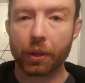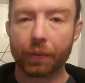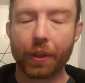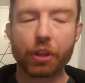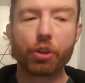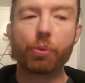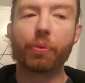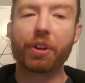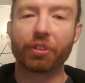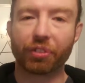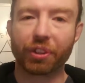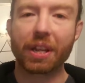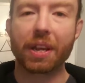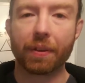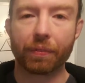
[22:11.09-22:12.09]
that you
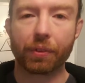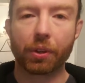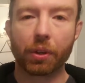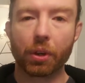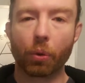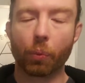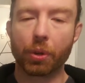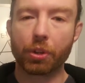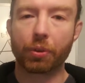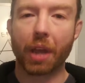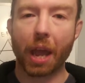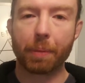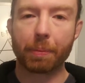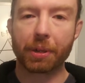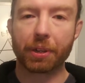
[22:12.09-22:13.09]
received when you
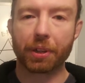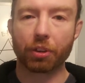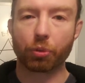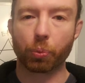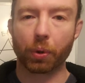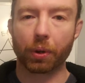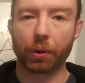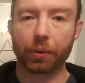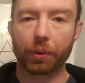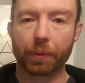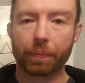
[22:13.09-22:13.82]
came into this world.